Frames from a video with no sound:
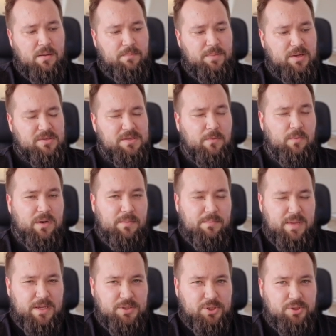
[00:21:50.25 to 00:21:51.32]
because I want to
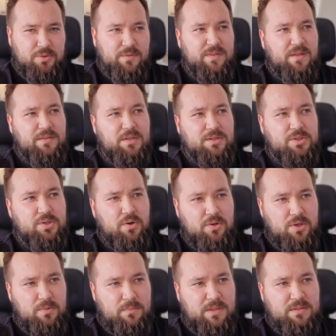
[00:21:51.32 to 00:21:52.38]
make sure that the
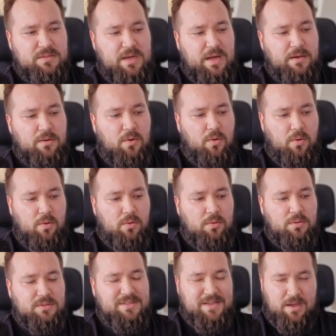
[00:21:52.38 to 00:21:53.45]
document at
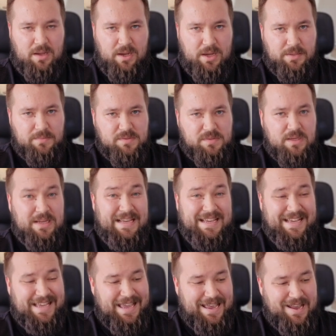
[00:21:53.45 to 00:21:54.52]
all times
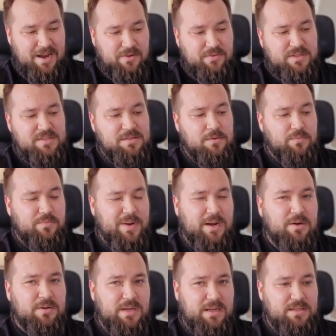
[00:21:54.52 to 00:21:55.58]
carries the
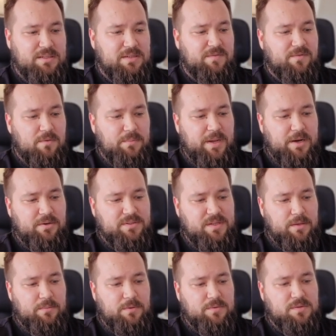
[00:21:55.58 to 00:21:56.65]
record I D from
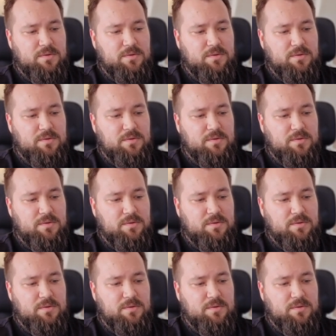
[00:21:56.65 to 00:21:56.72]
Airtable.